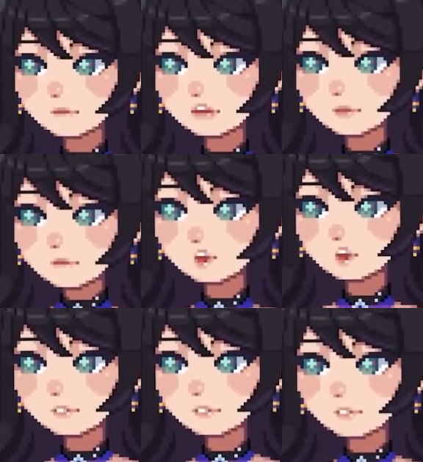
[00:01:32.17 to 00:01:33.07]
let's see who the
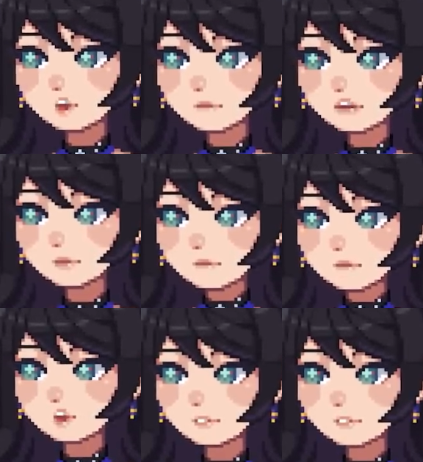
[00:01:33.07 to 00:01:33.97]
Mara
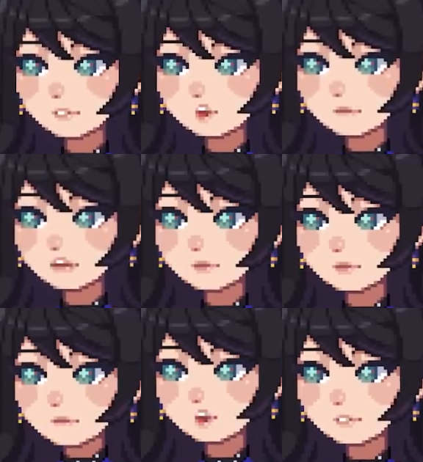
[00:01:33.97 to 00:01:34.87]
attacks, and it is
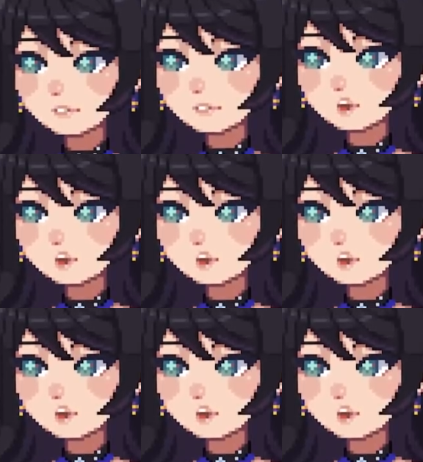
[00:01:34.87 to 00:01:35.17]
Acheron.